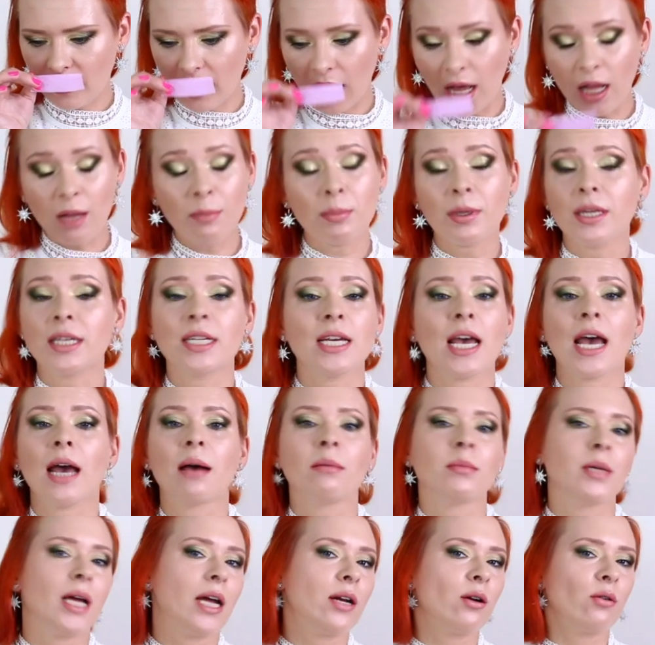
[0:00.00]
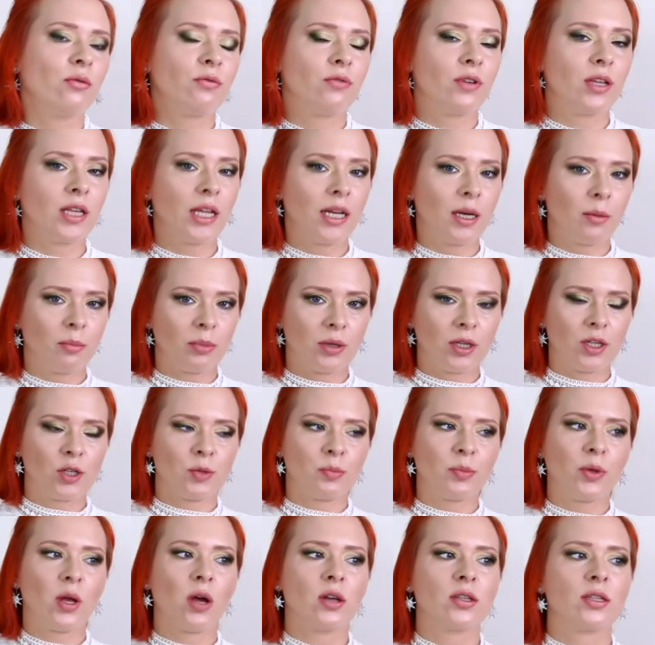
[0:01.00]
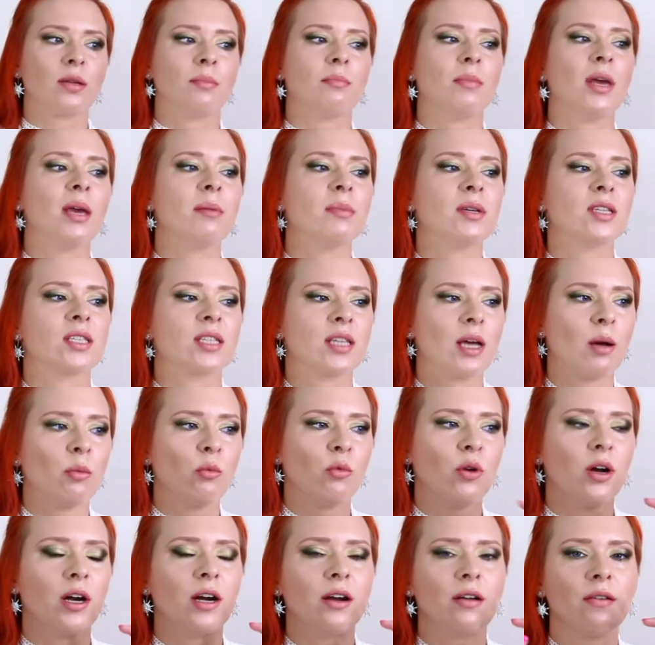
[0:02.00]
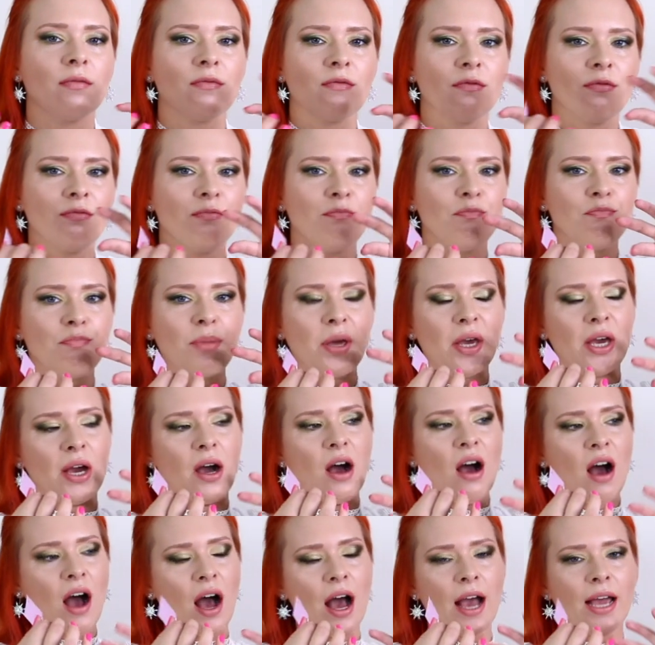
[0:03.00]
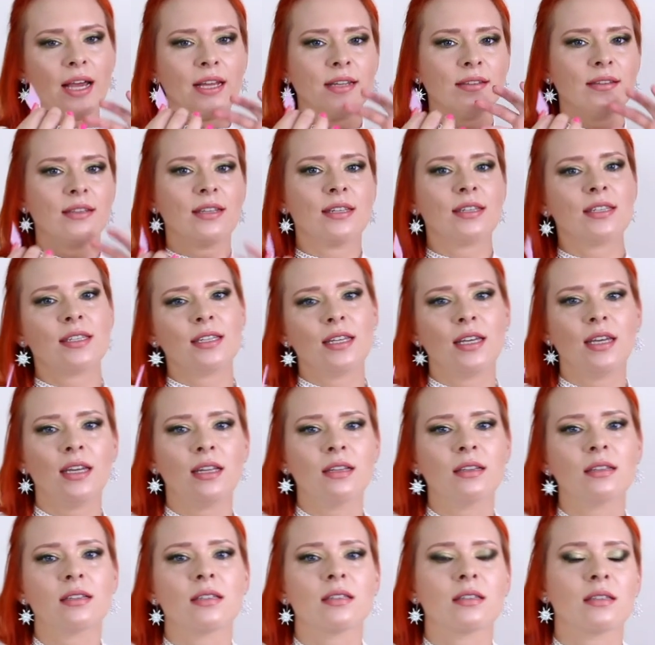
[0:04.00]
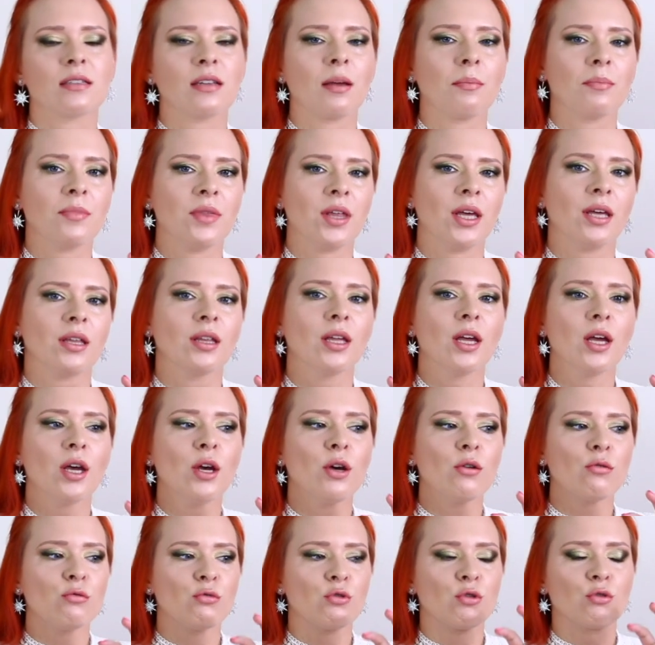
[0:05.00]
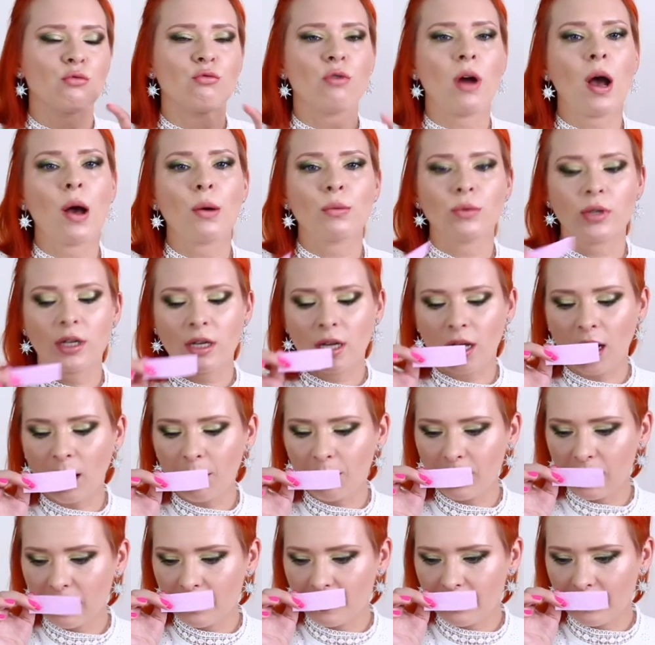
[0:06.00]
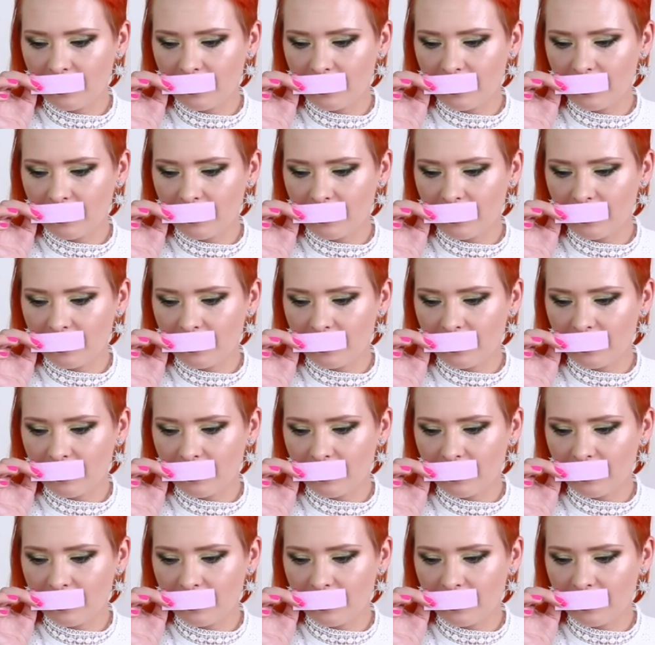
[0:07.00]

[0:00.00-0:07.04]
I'll be damned, I don't feel any peach blossom. Maybe somewhere behind the scenes, something to round it up.